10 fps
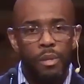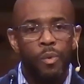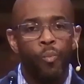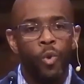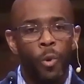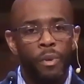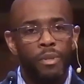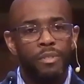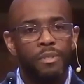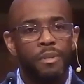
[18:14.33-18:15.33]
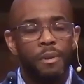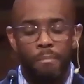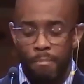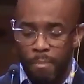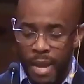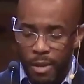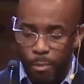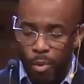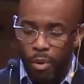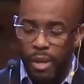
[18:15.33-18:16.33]
The Romans made a
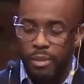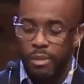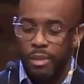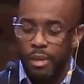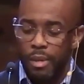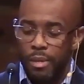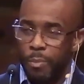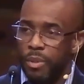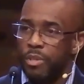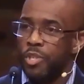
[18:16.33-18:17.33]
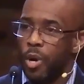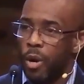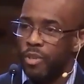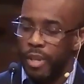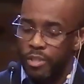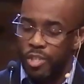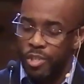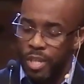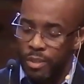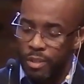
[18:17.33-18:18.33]
point to put the charge against
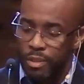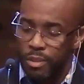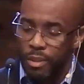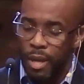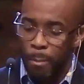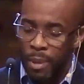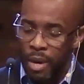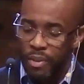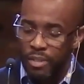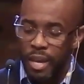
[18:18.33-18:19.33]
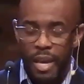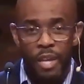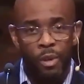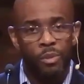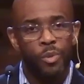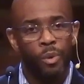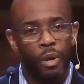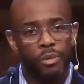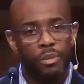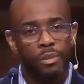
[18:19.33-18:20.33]
Jesus above his head on the
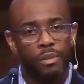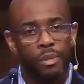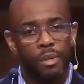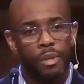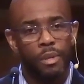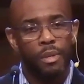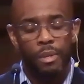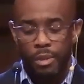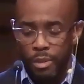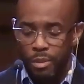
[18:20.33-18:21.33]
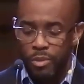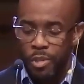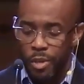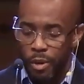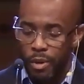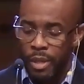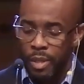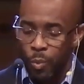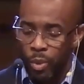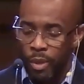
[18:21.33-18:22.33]
cross to deter
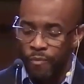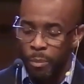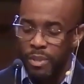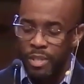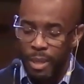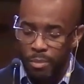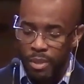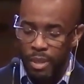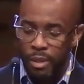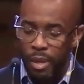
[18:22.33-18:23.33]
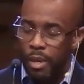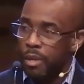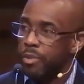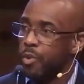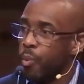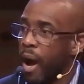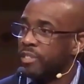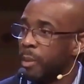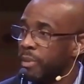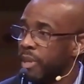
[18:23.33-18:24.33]
anyone from attempting to
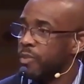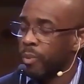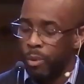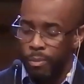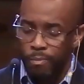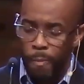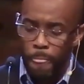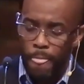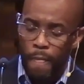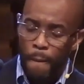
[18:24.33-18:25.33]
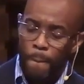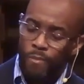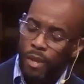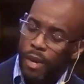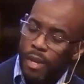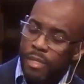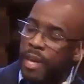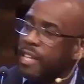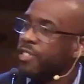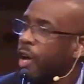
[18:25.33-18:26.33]
rise up against Rome.
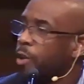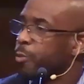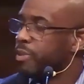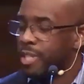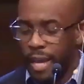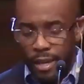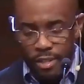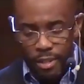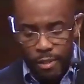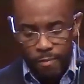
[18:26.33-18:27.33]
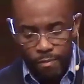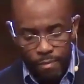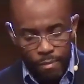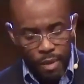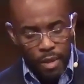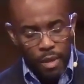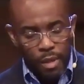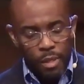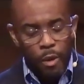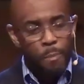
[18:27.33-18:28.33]
They sought to protect
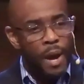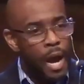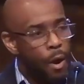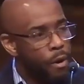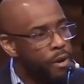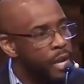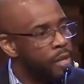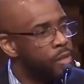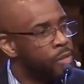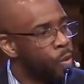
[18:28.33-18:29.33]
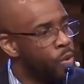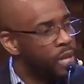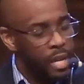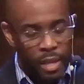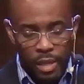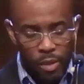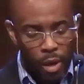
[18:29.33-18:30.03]
their power and authority at any